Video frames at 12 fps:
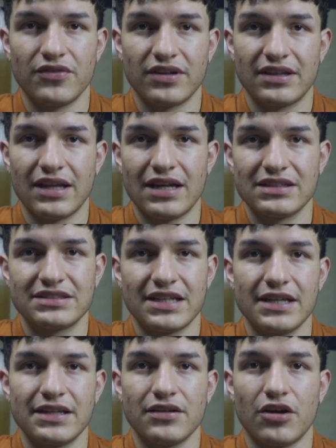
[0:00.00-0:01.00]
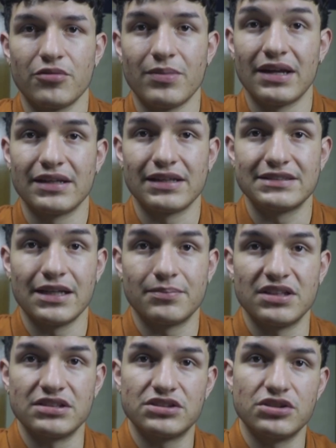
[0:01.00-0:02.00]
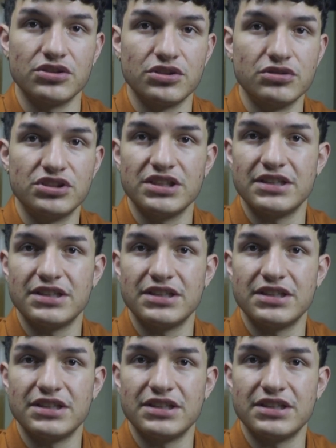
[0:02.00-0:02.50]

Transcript: the class gained automatic acceptance to UT,